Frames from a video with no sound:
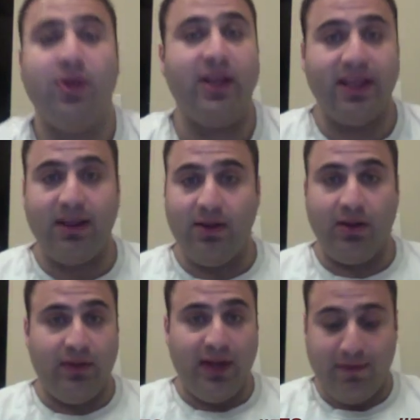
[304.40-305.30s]
really,
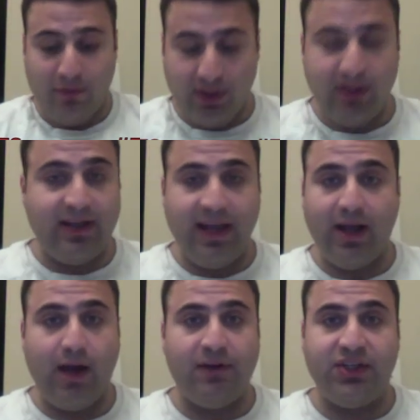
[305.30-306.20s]
they never really
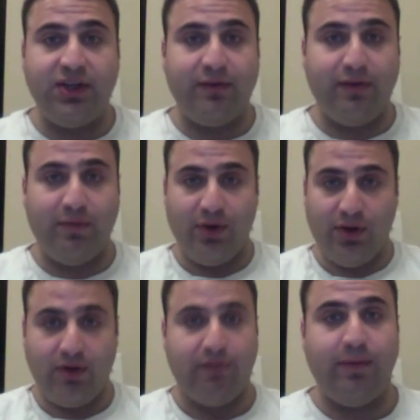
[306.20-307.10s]
take off a sheet from
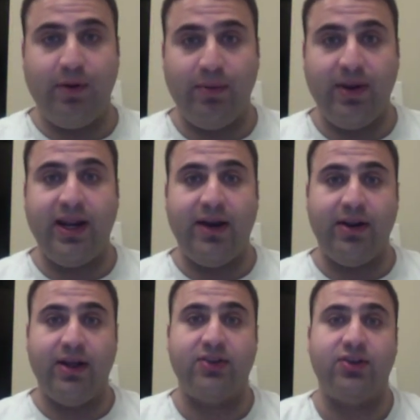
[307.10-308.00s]
your from your mid
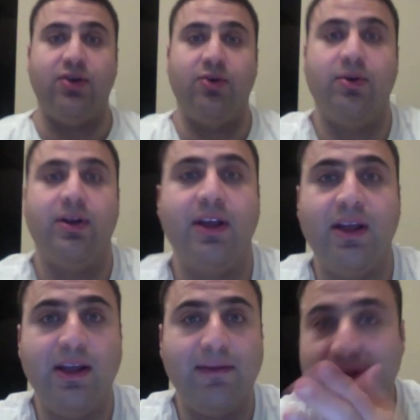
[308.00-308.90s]
area. So
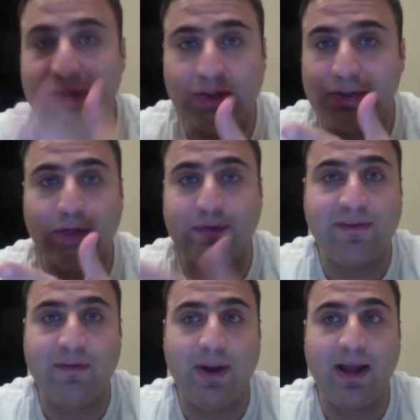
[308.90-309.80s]
if that's a concern for
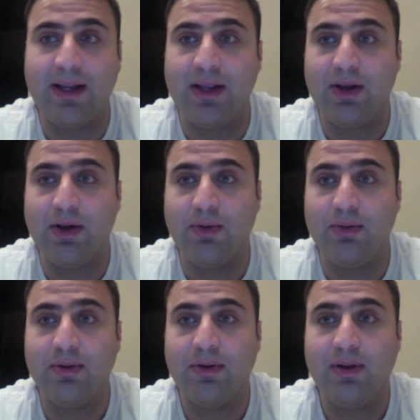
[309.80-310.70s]
everybody, you
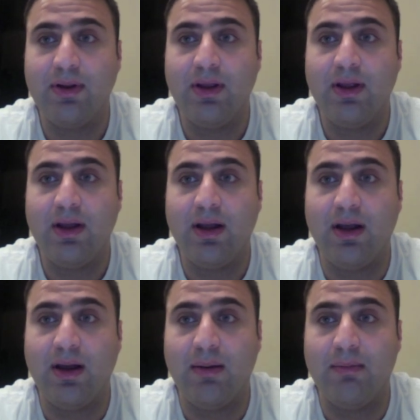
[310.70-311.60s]
know,
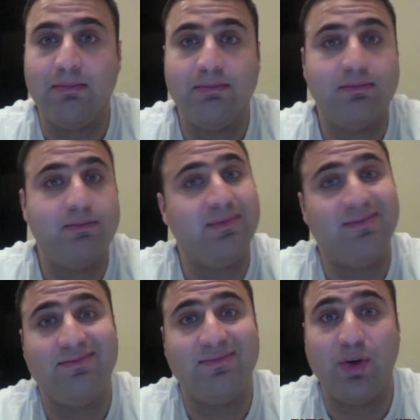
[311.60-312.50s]
um,
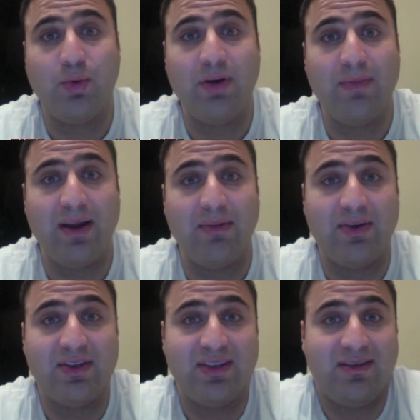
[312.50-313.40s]
don't worry about it
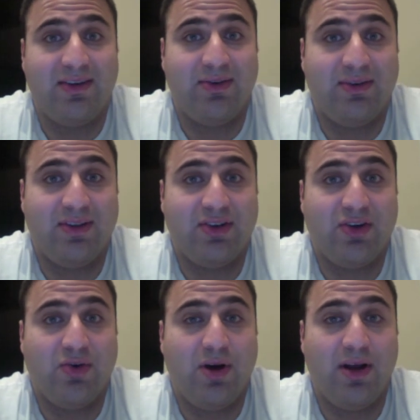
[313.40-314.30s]
because you know it doesn't
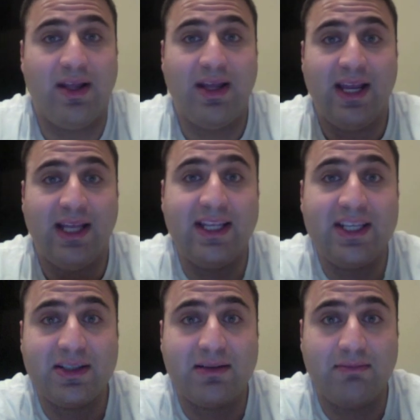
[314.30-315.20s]
go on. At
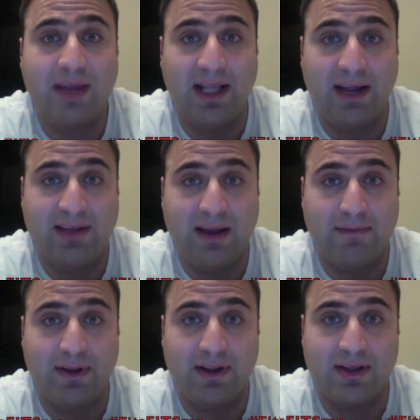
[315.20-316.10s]
least at Lifetime
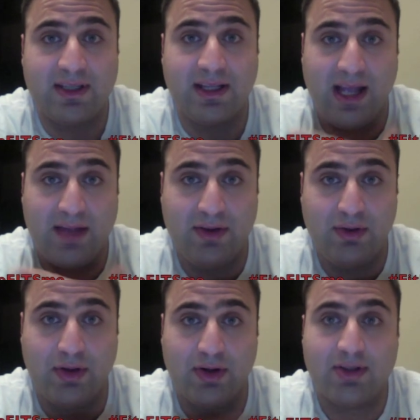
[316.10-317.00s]
Fitness and how they
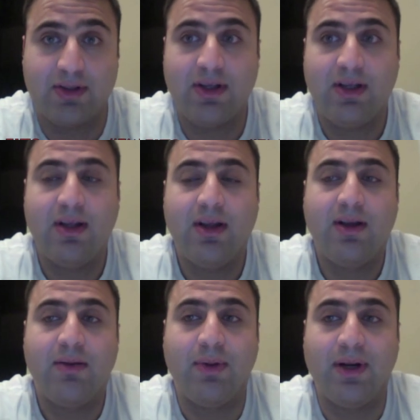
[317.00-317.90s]
do theirs.
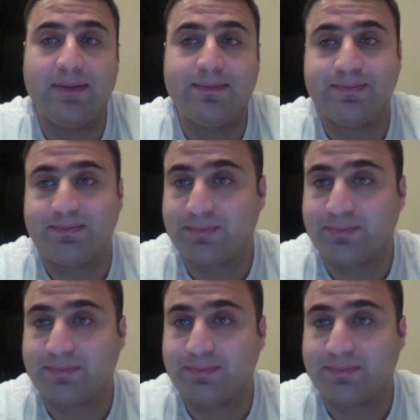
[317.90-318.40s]
But